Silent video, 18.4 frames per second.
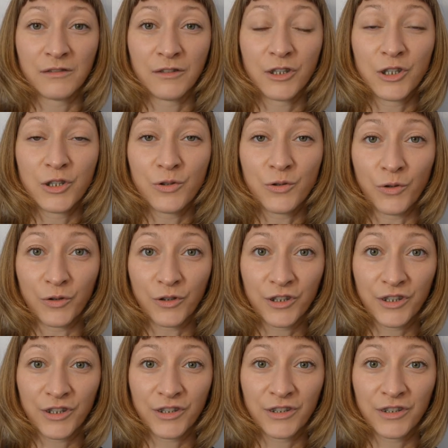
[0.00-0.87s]

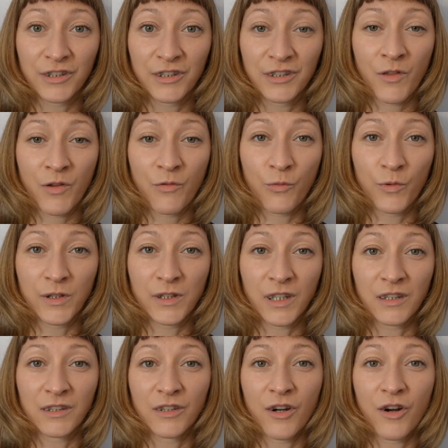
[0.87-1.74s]
look with
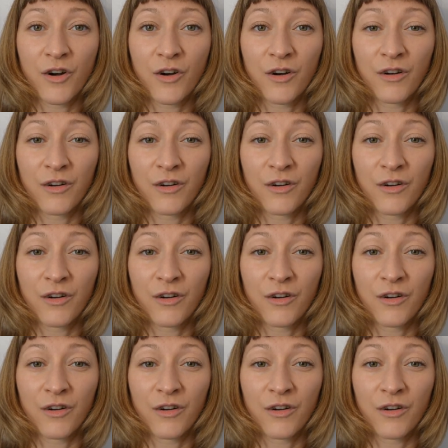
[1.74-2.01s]
an